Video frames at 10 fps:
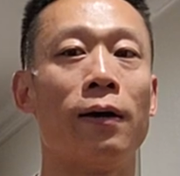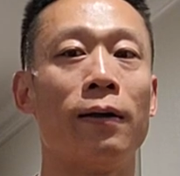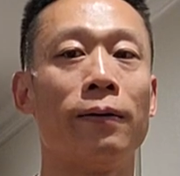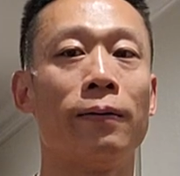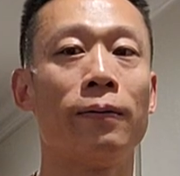
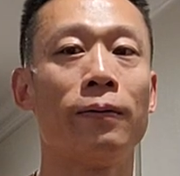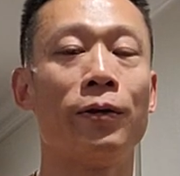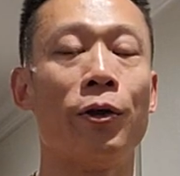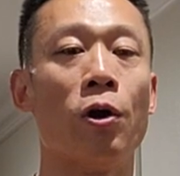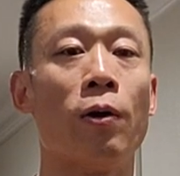and um,
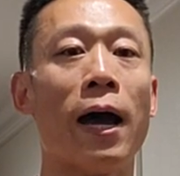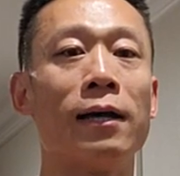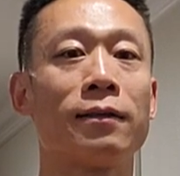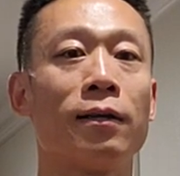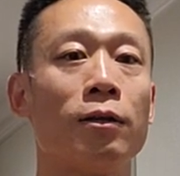you know,
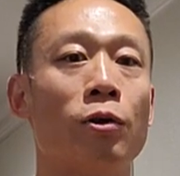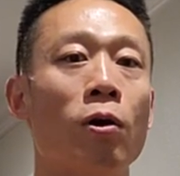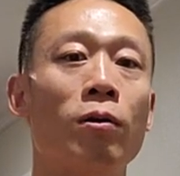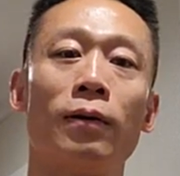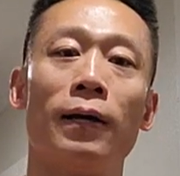as an
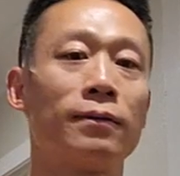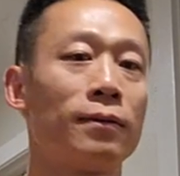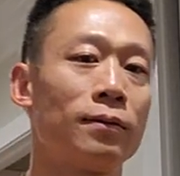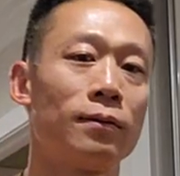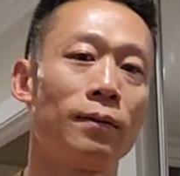adult, it's
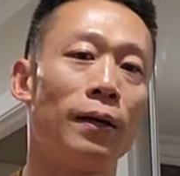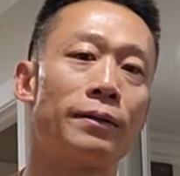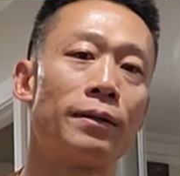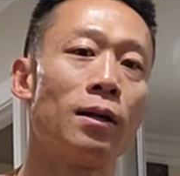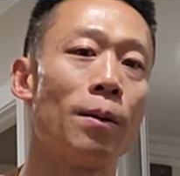
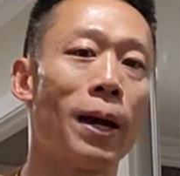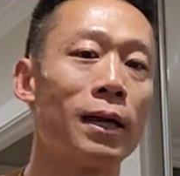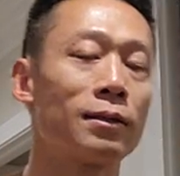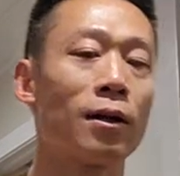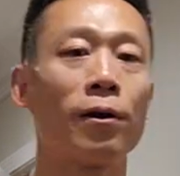it's in the
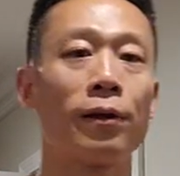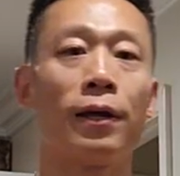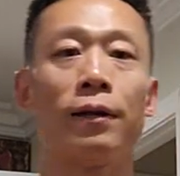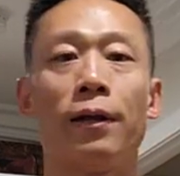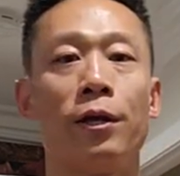past already,
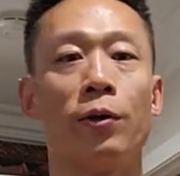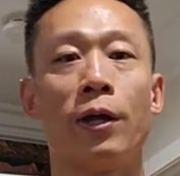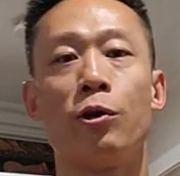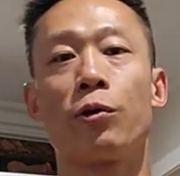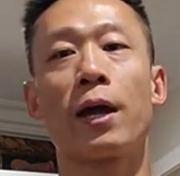and, and,
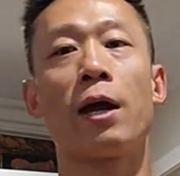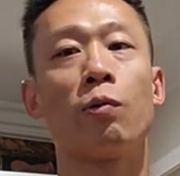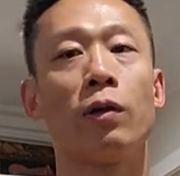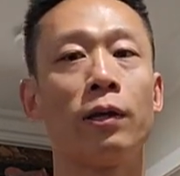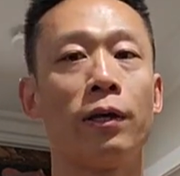and you can't
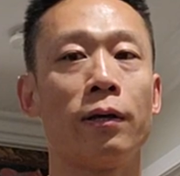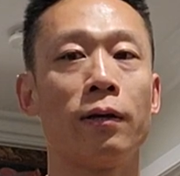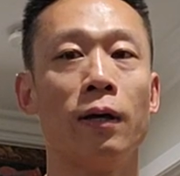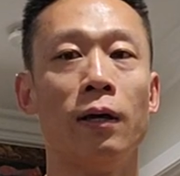really